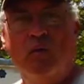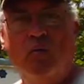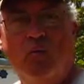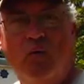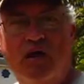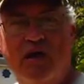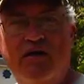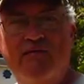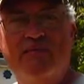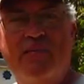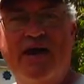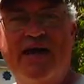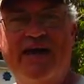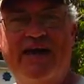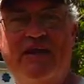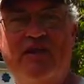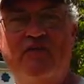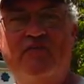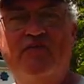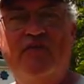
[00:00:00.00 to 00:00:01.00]
One of my
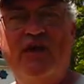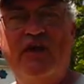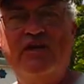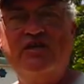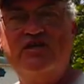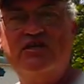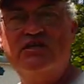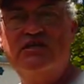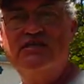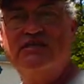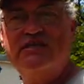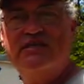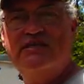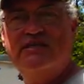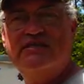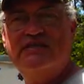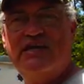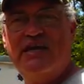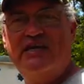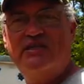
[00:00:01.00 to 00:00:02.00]
innovations
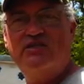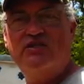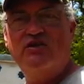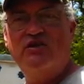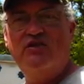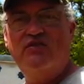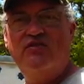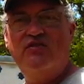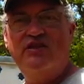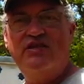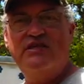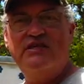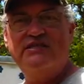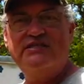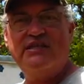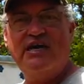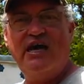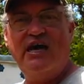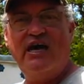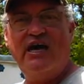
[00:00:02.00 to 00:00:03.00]
is I turned
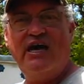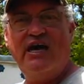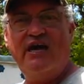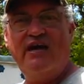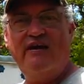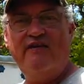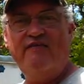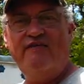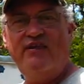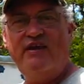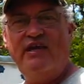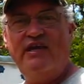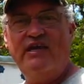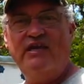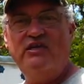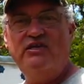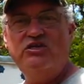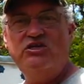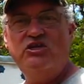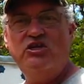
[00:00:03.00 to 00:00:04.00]
this hive
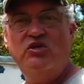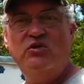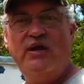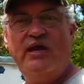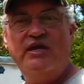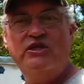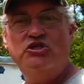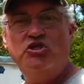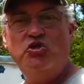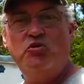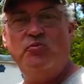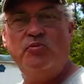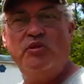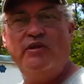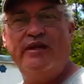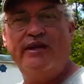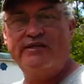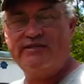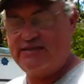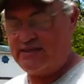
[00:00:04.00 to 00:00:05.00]
into a
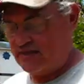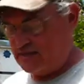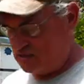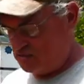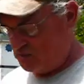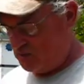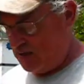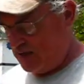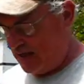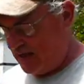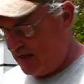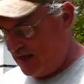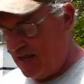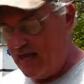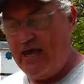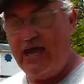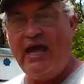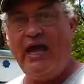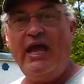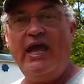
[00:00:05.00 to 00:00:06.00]
duplex. That's right,
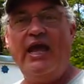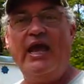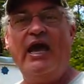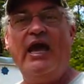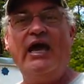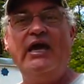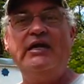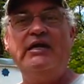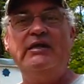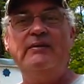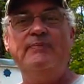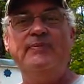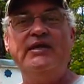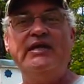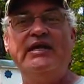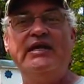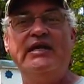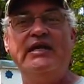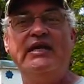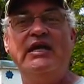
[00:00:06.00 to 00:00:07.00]
a
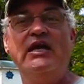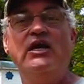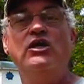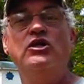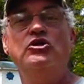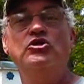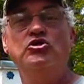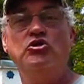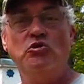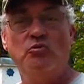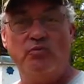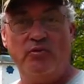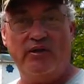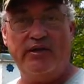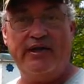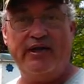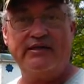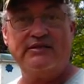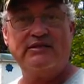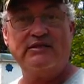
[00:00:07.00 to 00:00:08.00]
honeybee
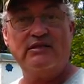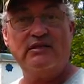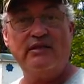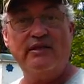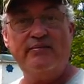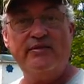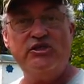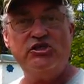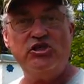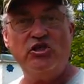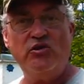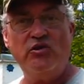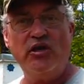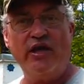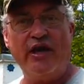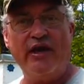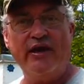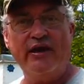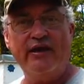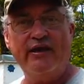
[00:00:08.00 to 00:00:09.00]
duplex. Let me show you.